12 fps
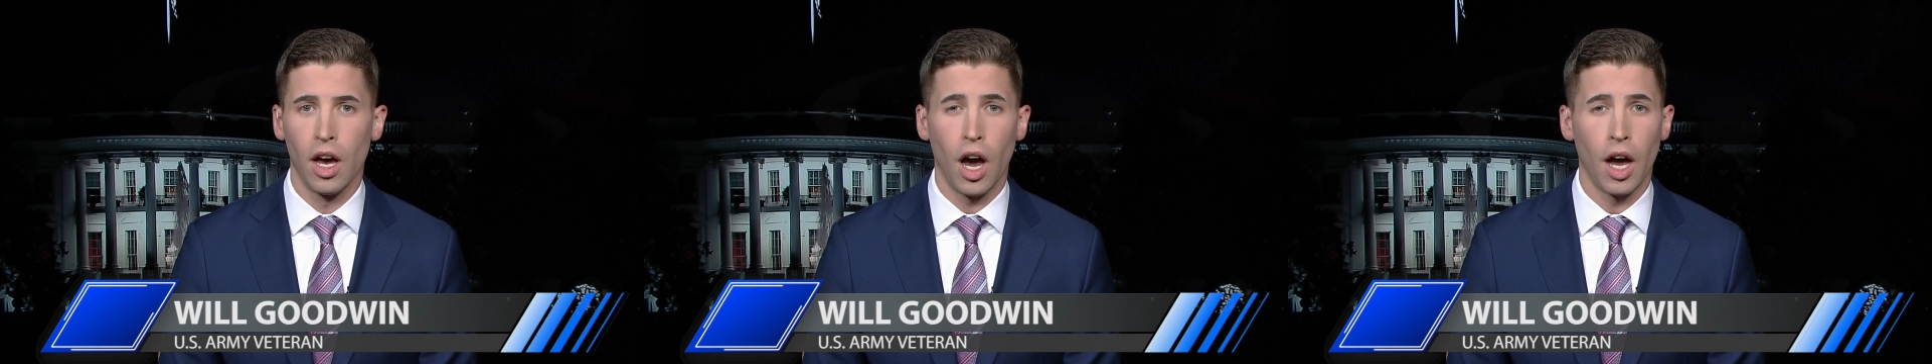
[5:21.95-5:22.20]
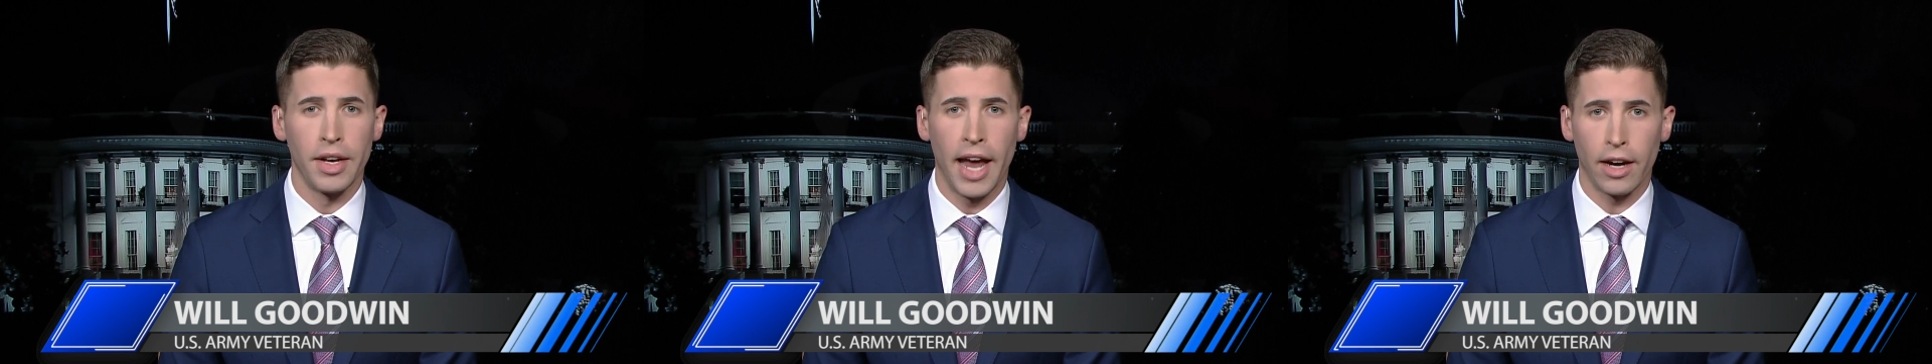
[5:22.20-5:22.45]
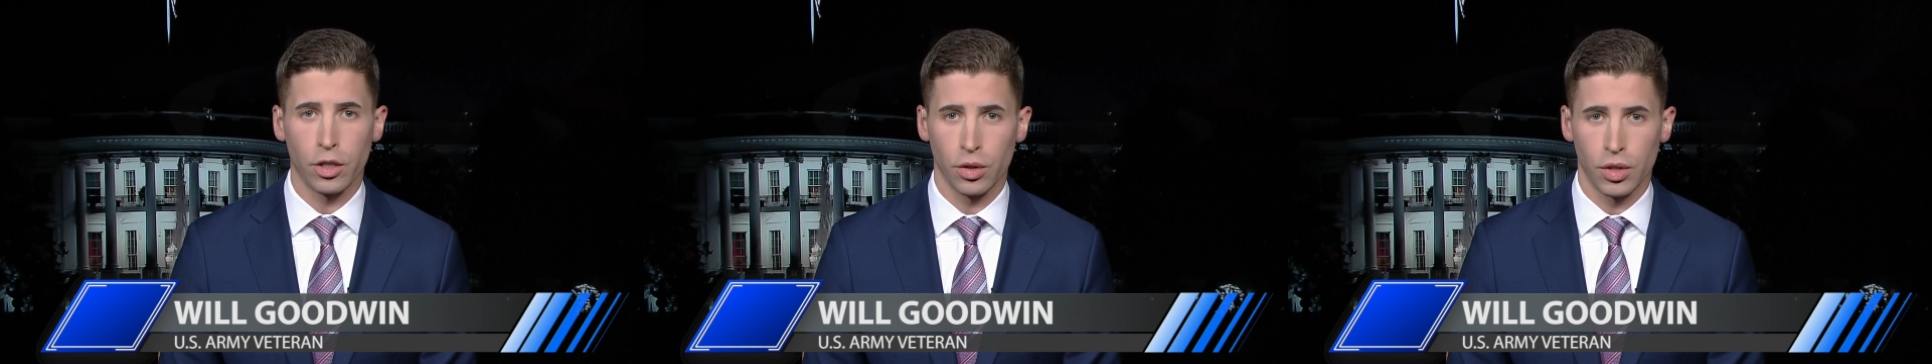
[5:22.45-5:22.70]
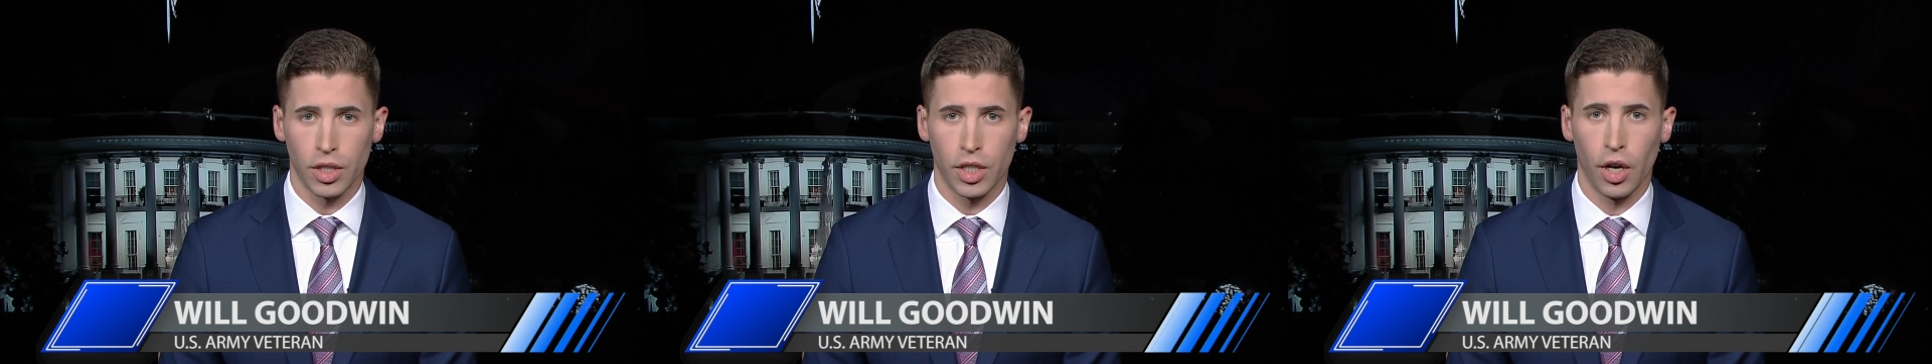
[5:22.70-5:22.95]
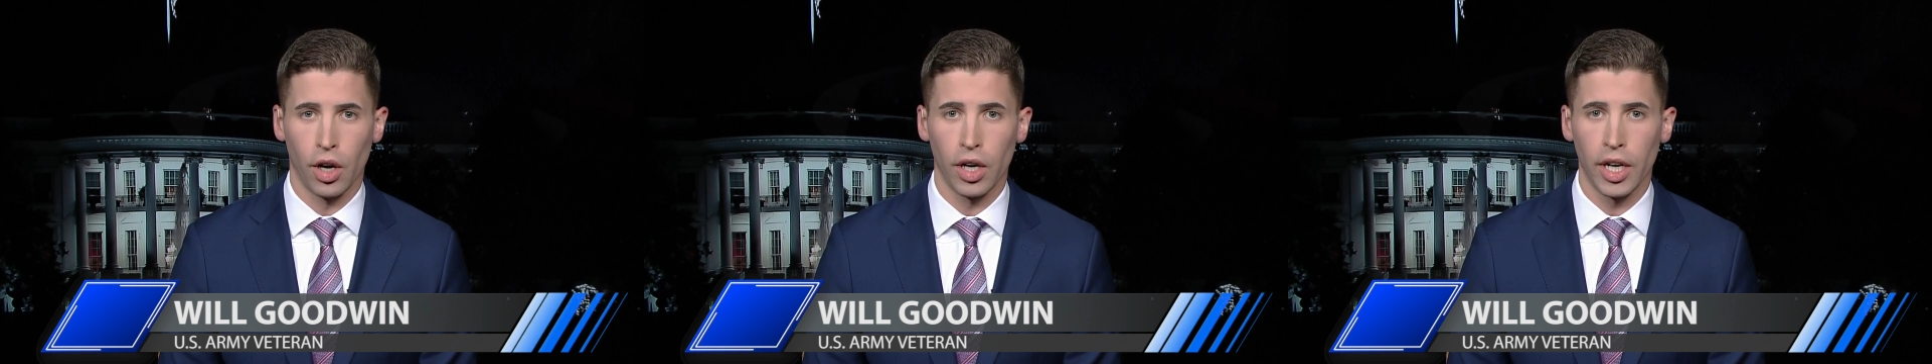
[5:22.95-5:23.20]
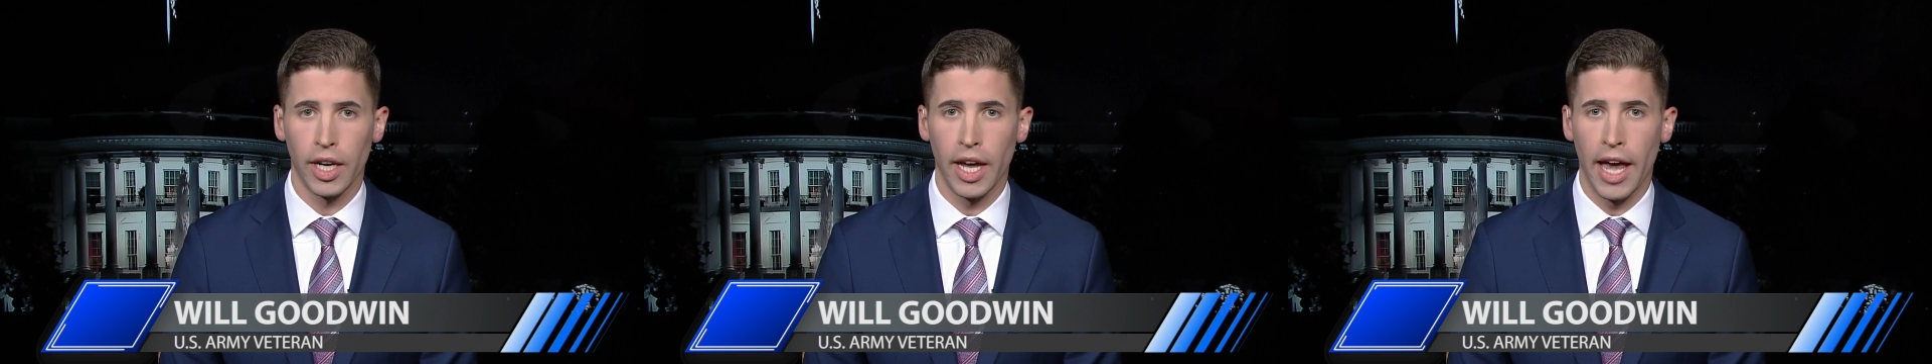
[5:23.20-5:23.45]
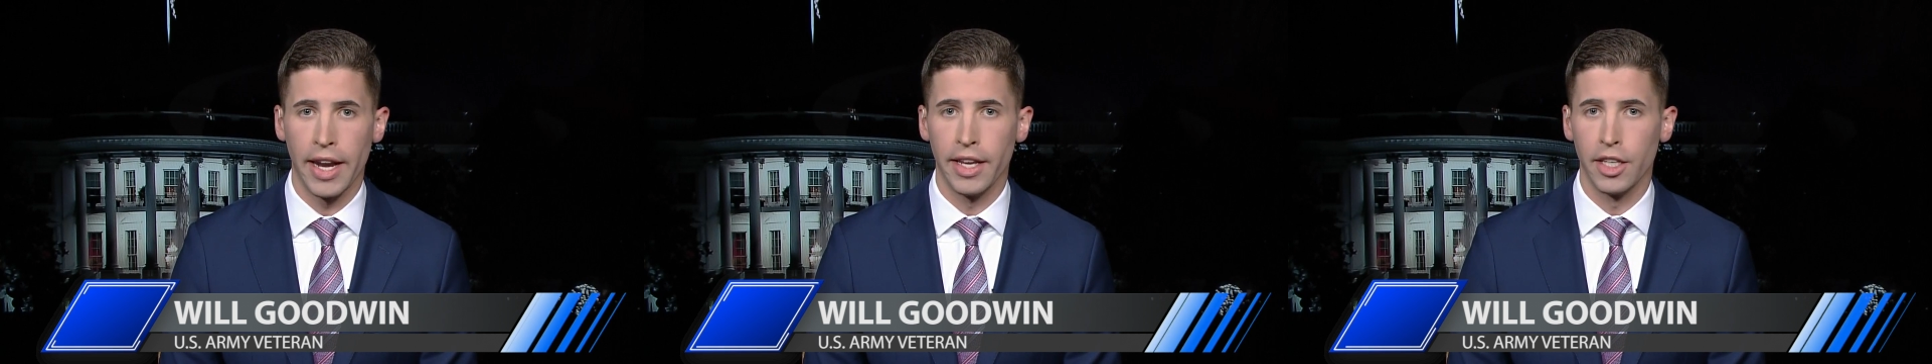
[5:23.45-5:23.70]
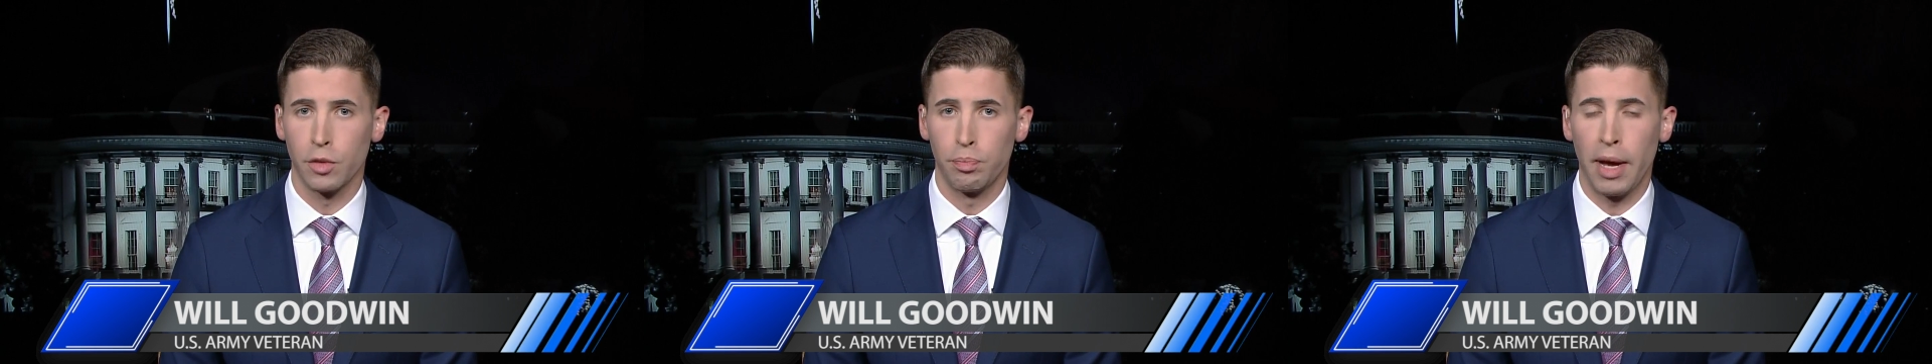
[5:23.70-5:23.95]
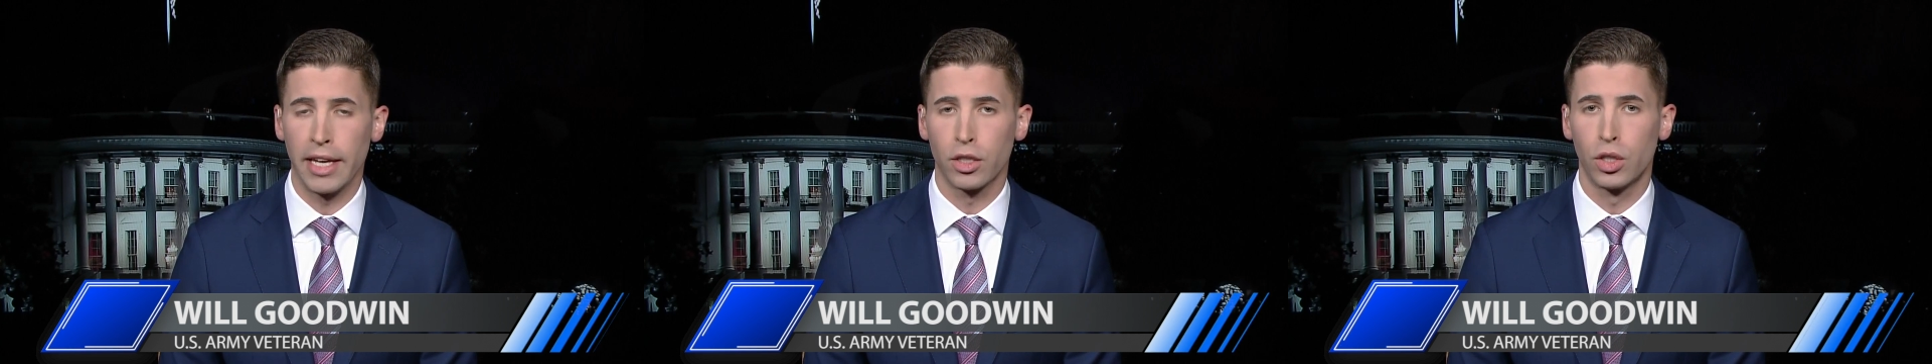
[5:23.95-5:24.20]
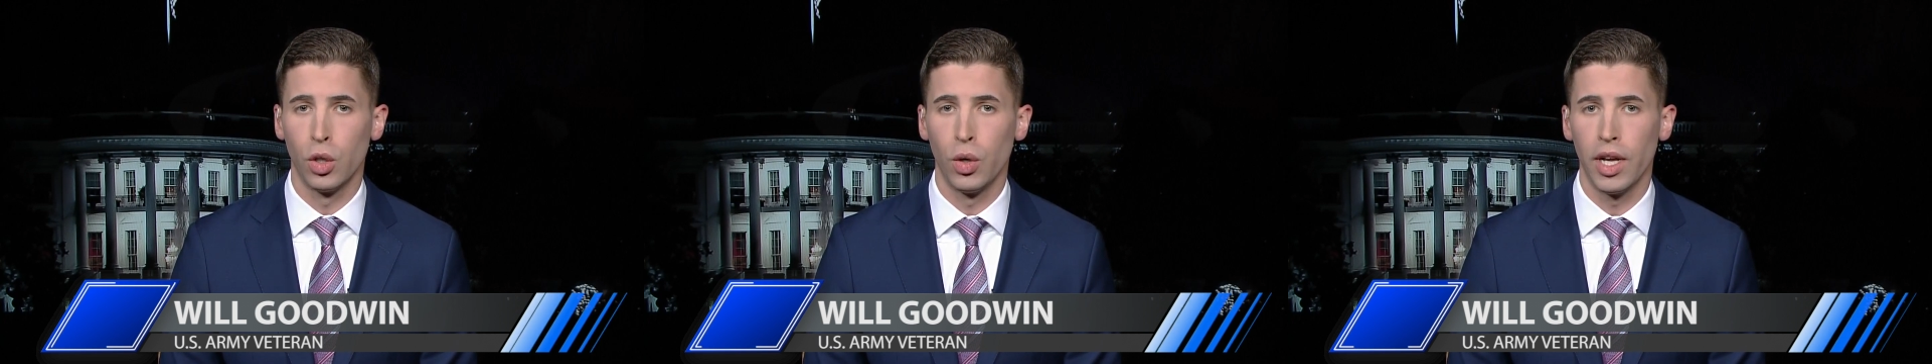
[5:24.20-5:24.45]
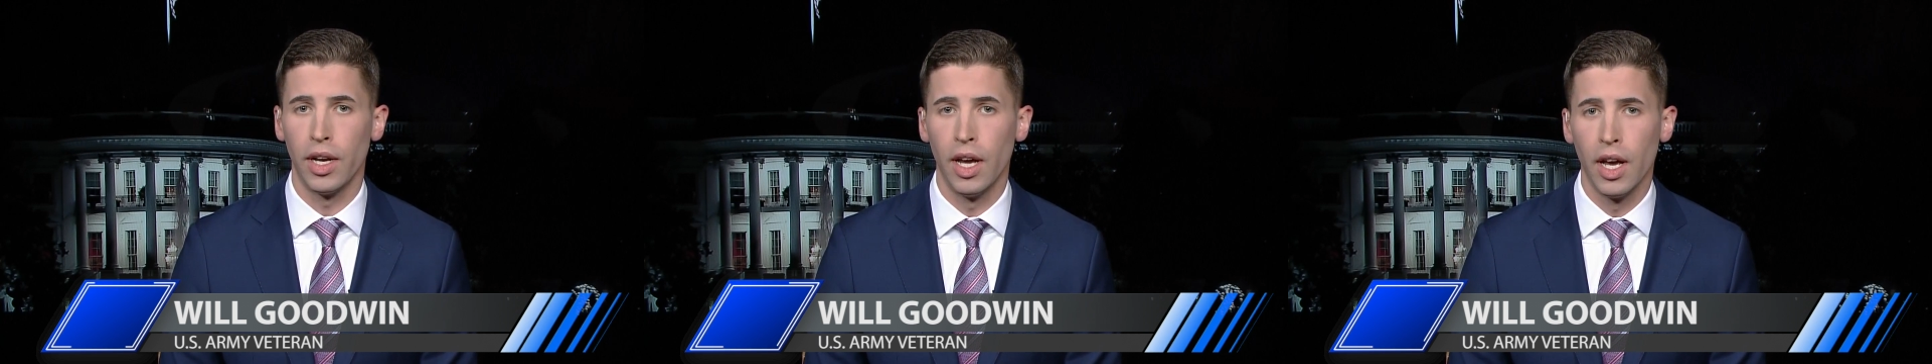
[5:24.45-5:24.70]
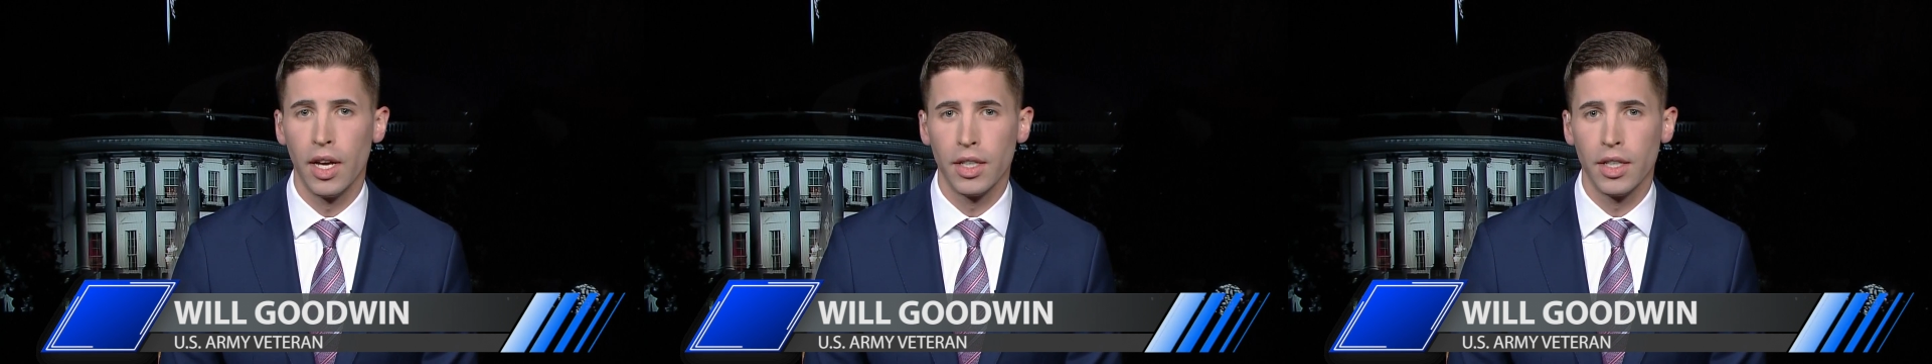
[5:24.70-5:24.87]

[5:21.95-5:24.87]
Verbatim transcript: on national security and is best suited